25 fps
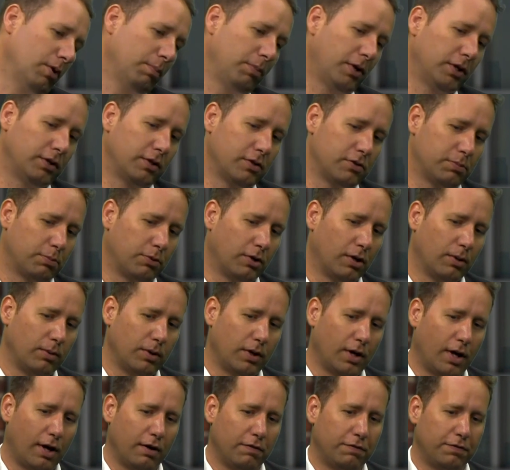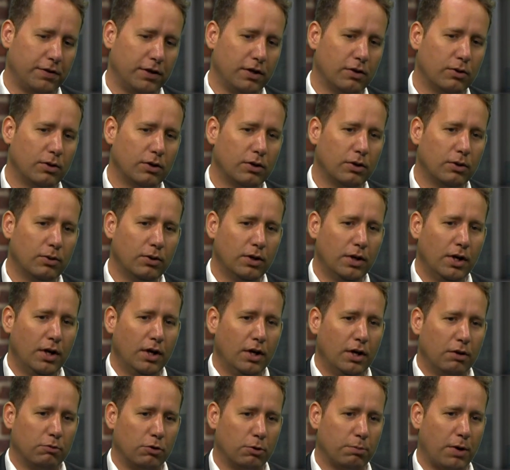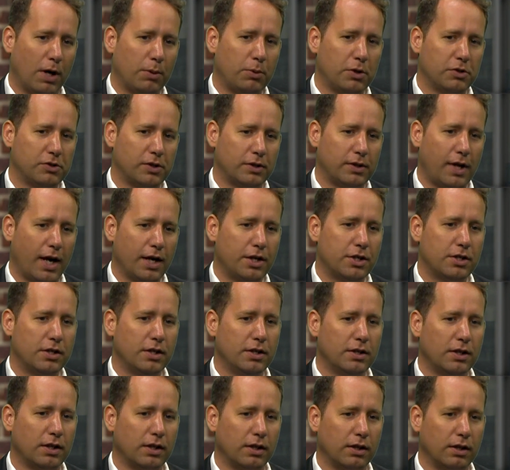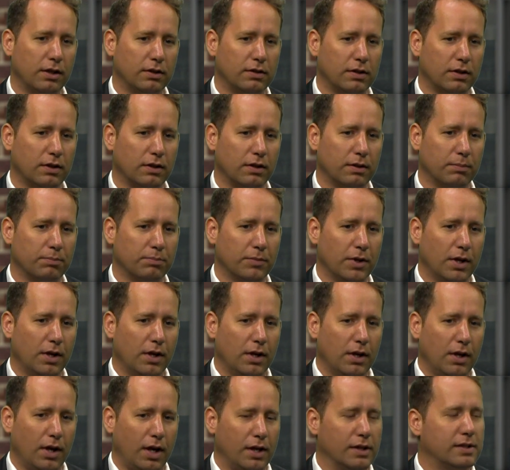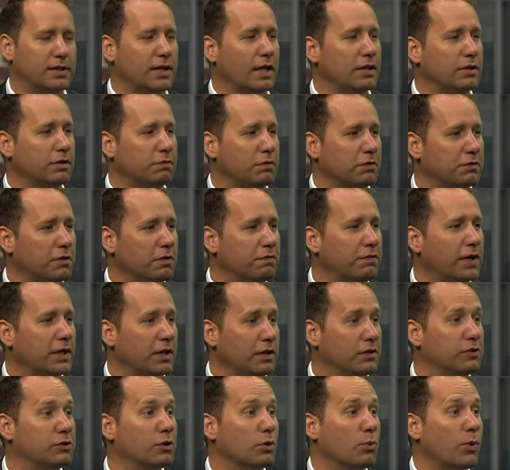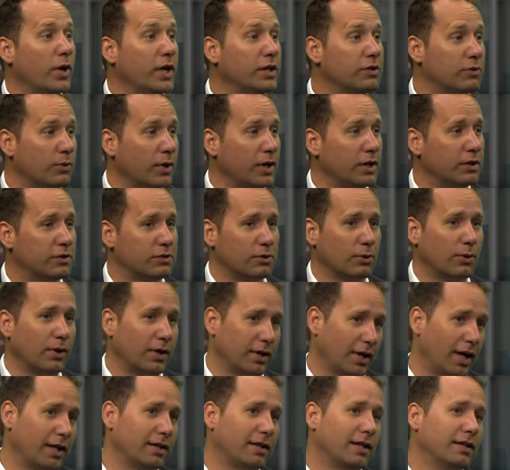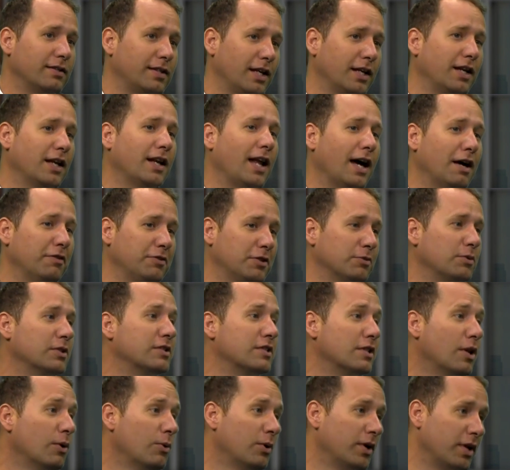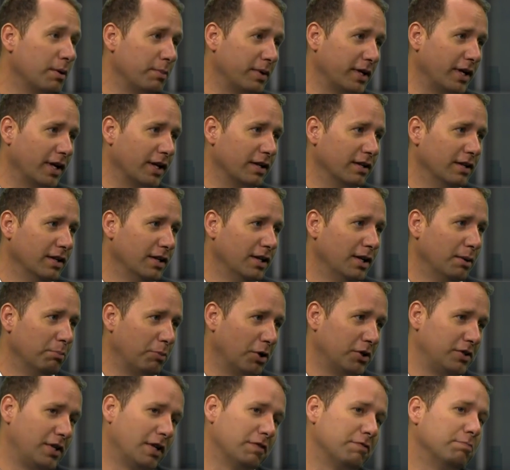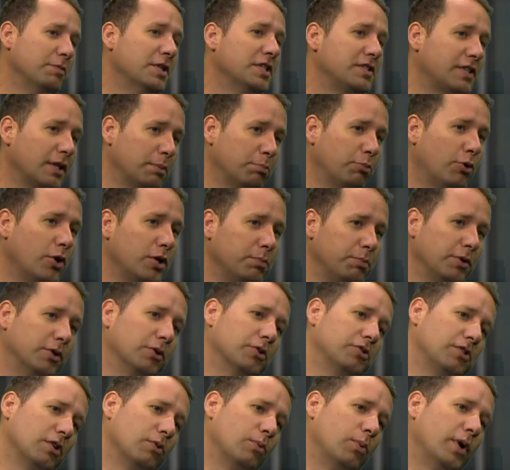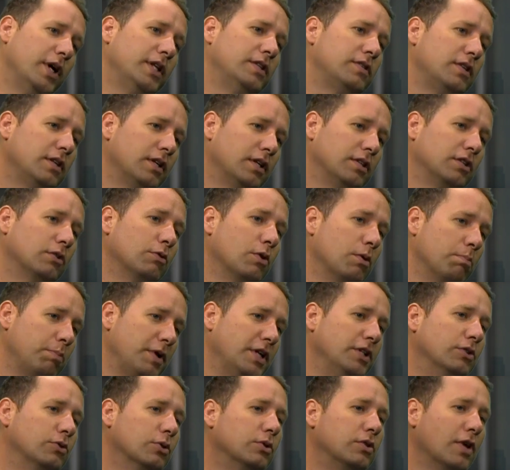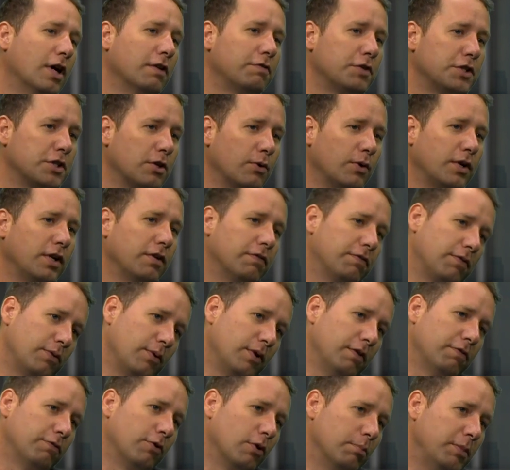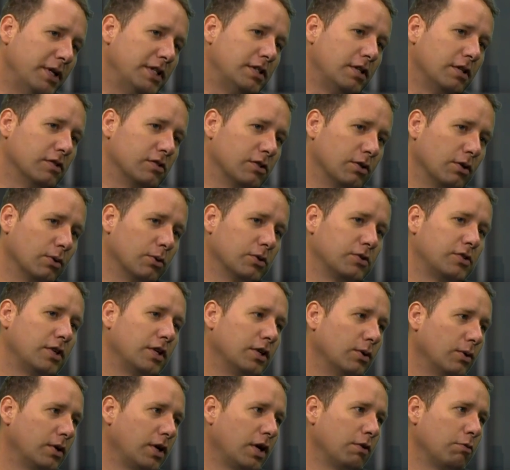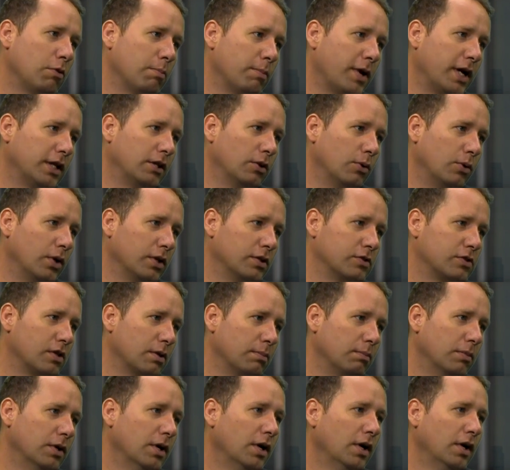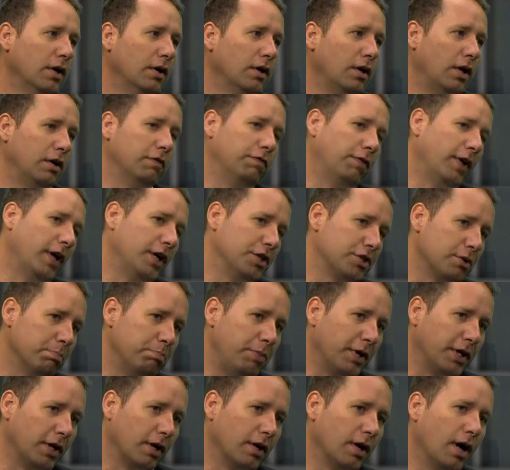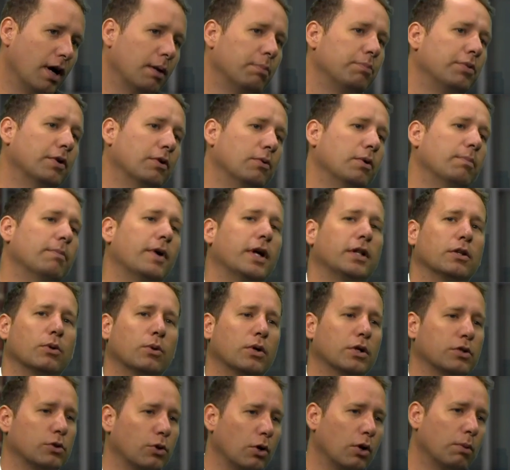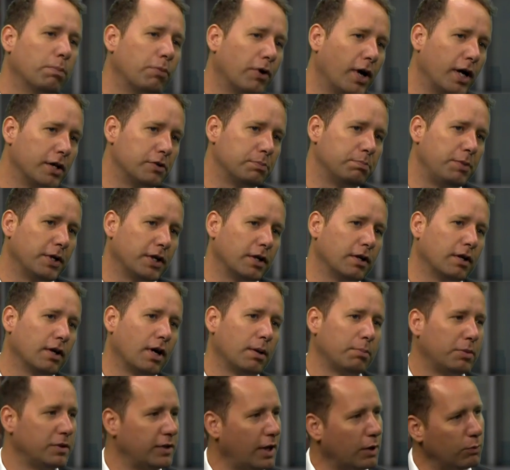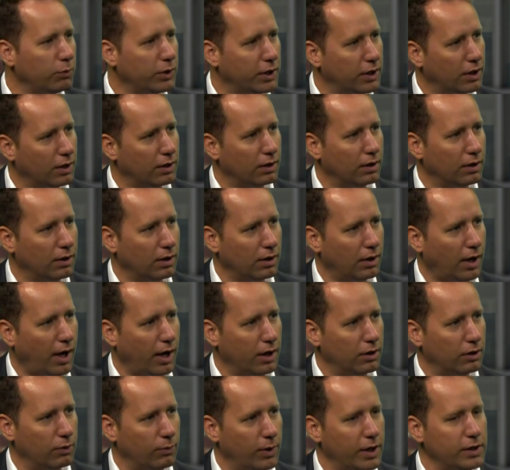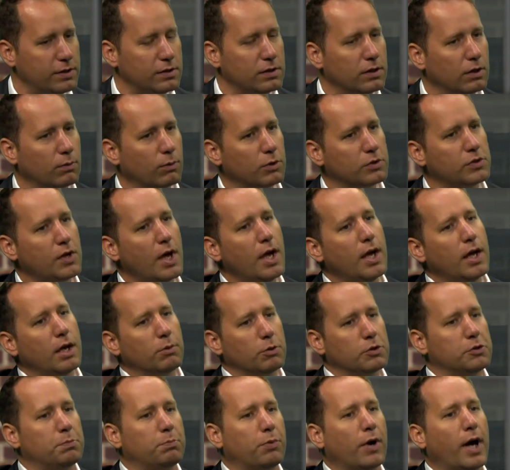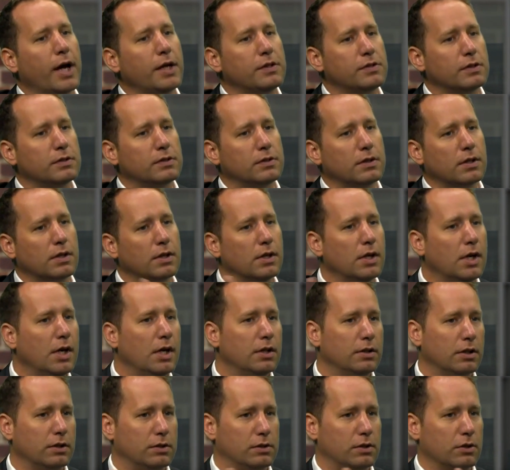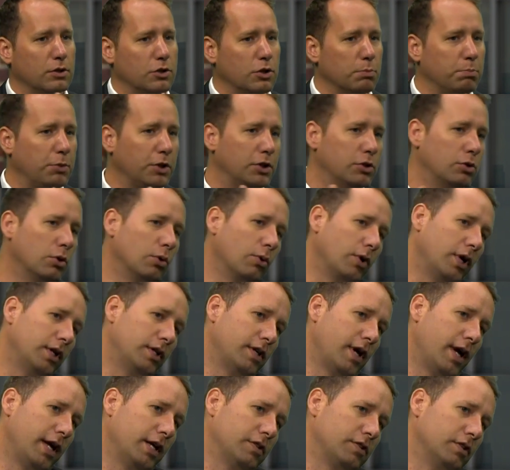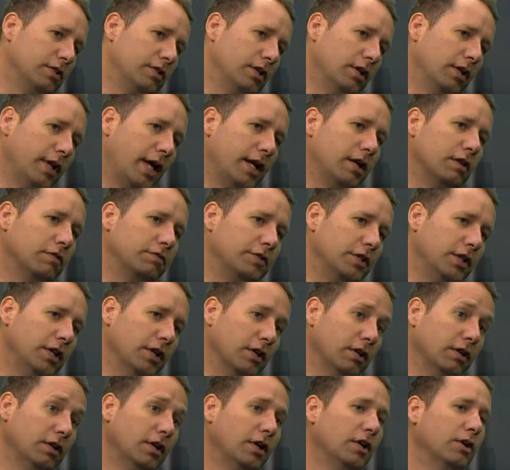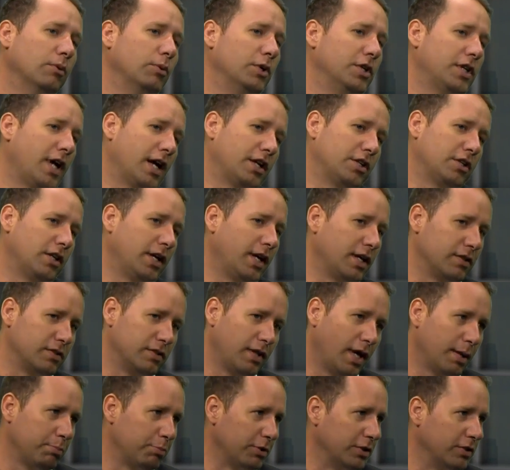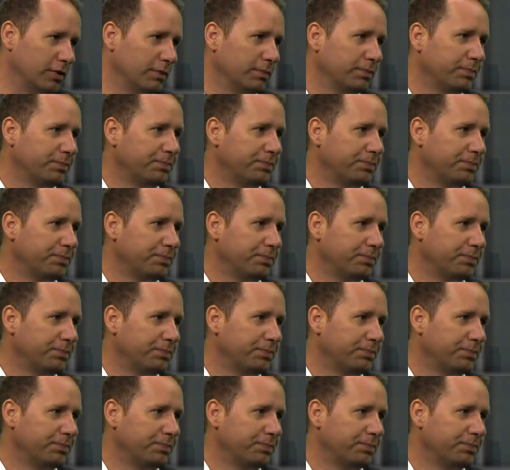about this probably half a year ago, whereby we said actually the incentive of the Fed is to raise rates so they can afterwards lower them again. But they've missed that point because they're waiting, and they were being too dovish already 3-4 meetings ago, saying, okay, we might look at some inflation picking up, we might look at oil price picking up, and then we can higher the rates. In other words, it was priced that there should be 2 rate hikes until the end of the year, which actually hasn't happened.